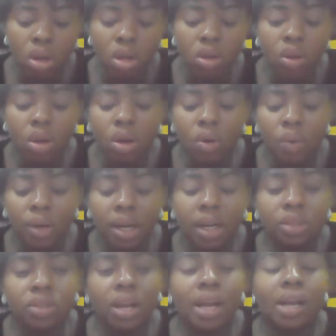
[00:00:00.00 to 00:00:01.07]
whether
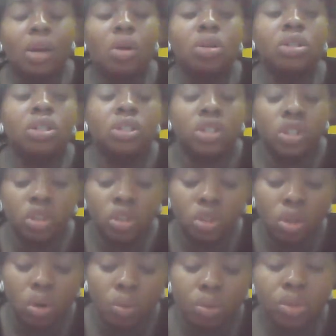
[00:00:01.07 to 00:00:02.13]
the trial court
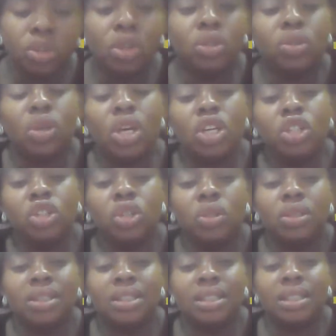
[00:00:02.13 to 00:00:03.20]
decision results in
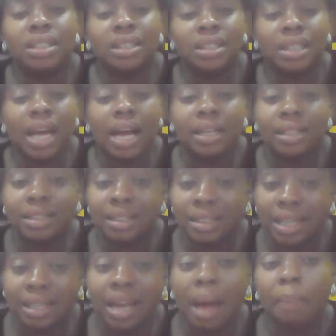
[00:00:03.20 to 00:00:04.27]
injustice. And this
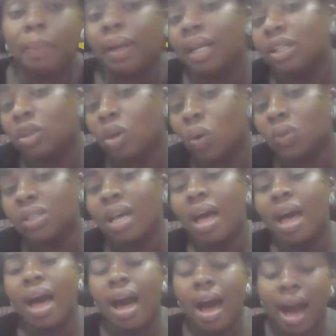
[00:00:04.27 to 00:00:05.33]
is at the appellate court
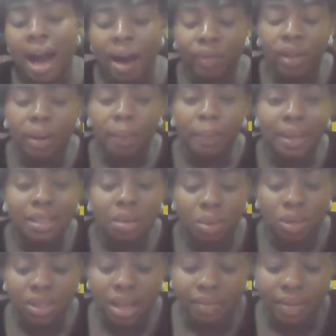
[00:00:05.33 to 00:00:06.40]
after the party
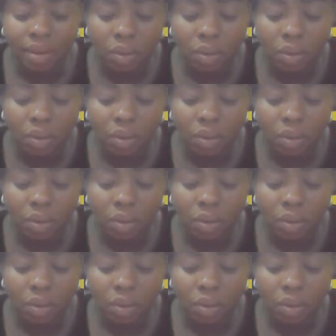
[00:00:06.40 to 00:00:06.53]
must have